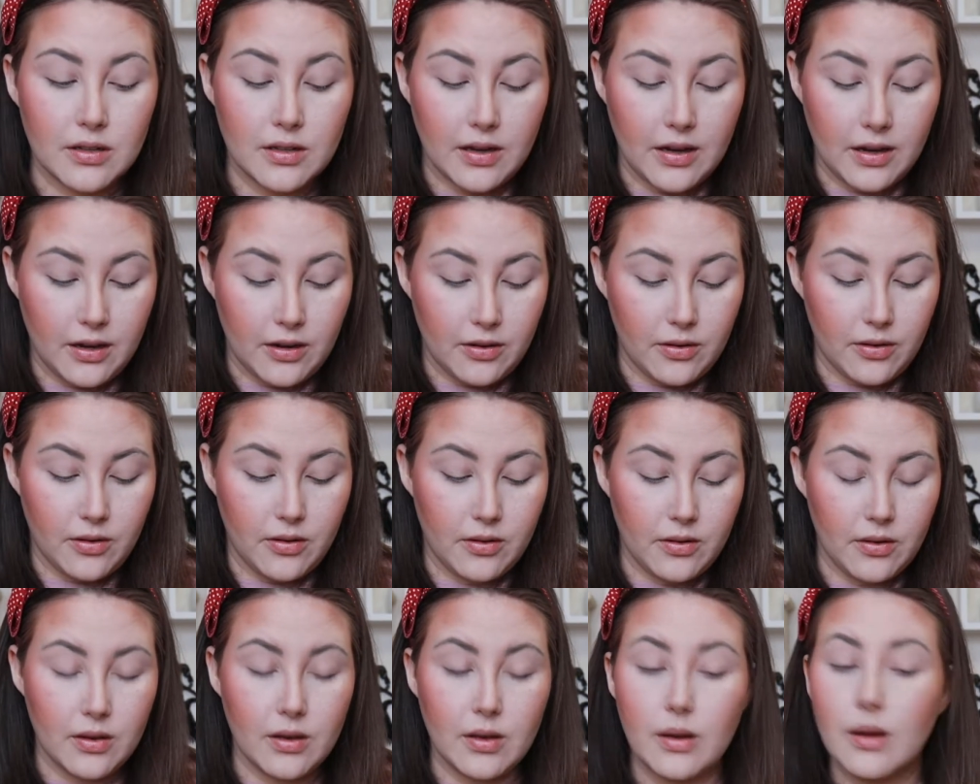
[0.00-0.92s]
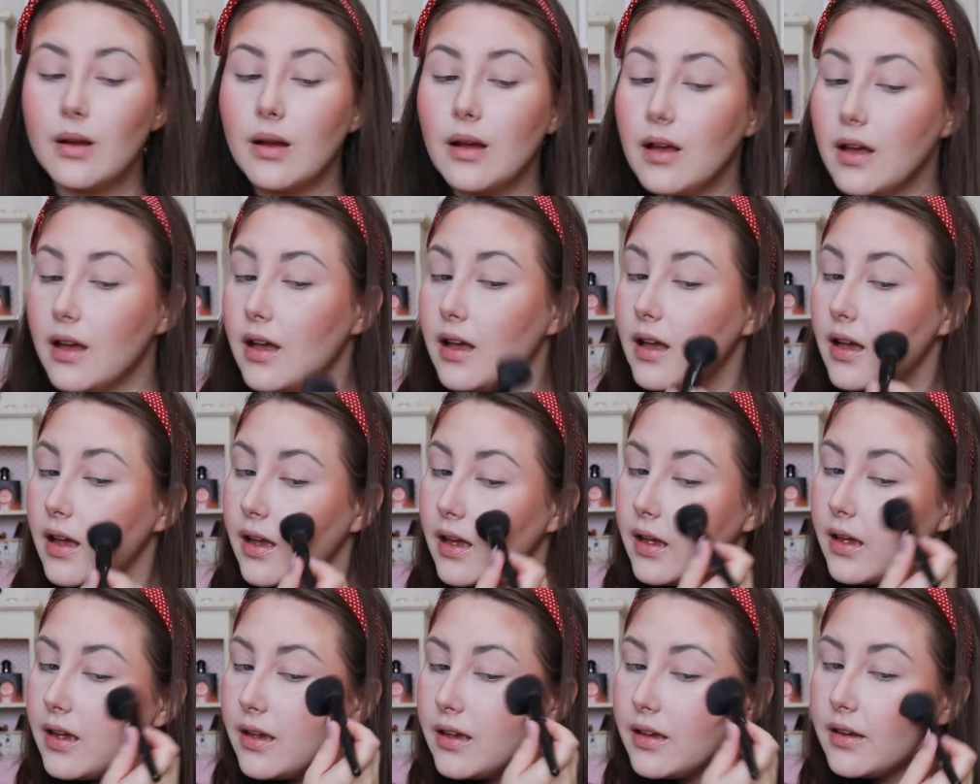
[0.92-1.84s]
now,
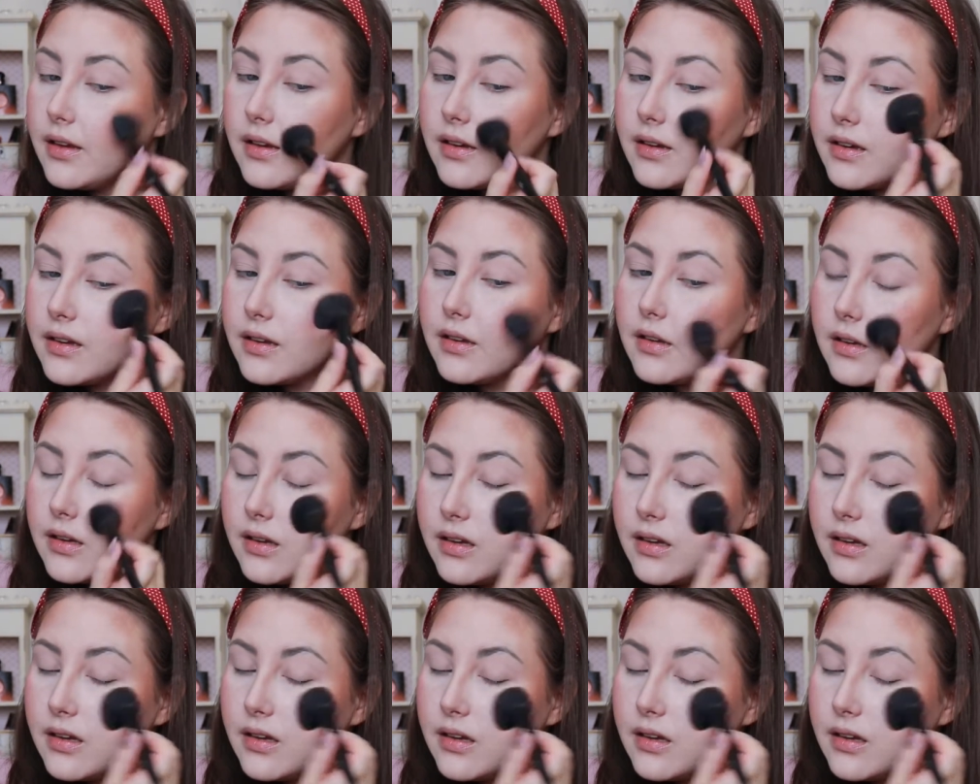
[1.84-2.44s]
and